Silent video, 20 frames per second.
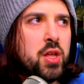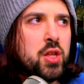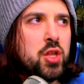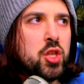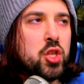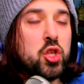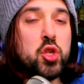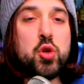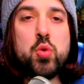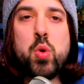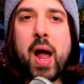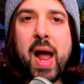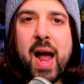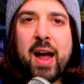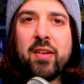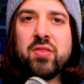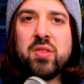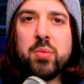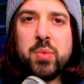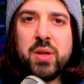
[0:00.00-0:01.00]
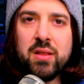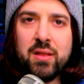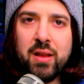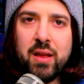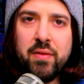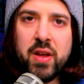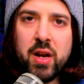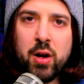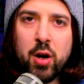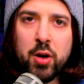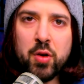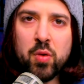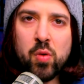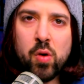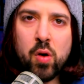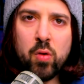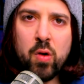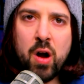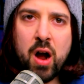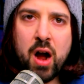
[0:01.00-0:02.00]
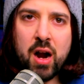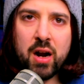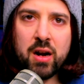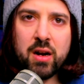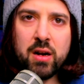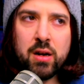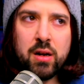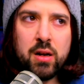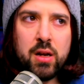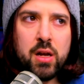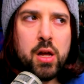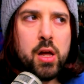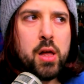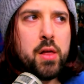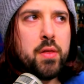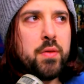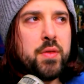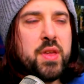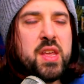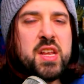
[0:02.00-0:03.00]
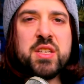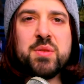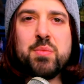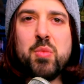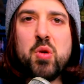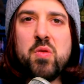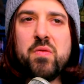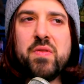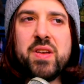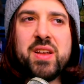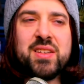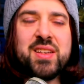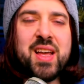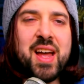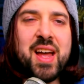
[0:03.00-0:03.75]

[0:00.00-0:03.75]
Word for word: you have to be living under a rock. These movies,